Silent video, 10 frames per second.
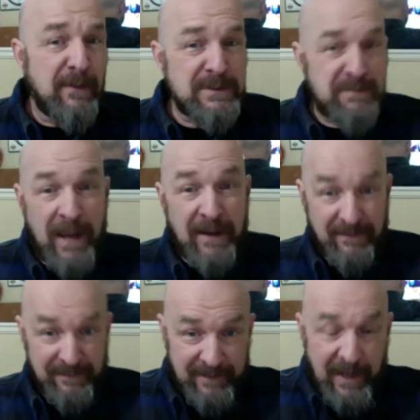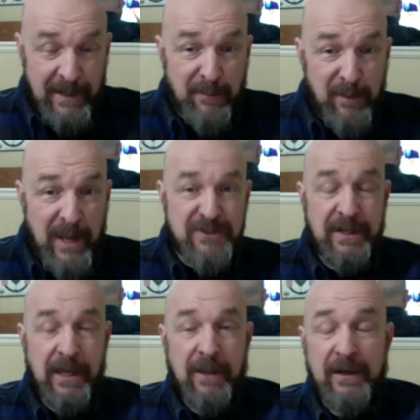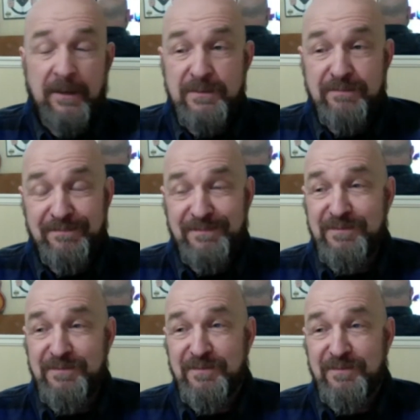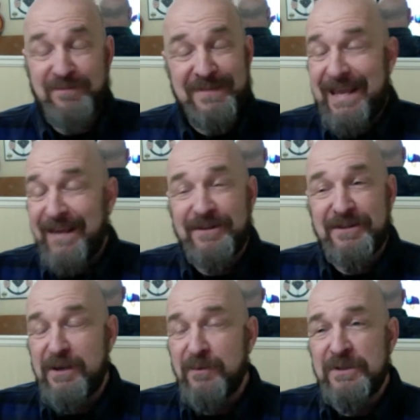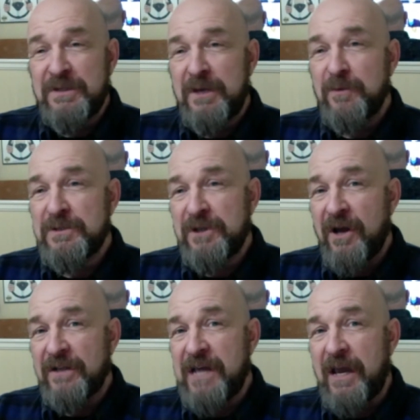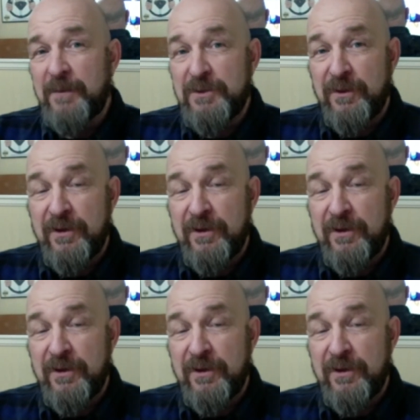my rationale. And it was an odd time. So